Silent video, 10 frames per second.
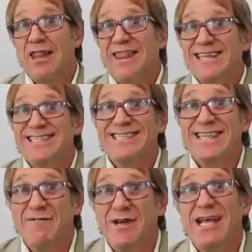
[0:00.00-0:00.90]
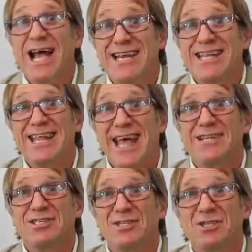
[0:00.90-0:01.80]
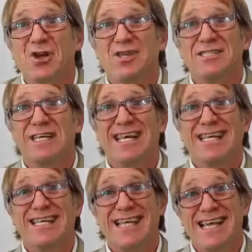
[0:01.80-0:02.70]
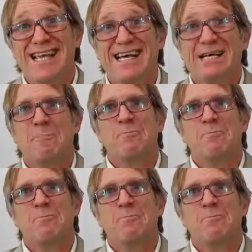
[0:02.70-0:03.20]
That's $78,000 a year.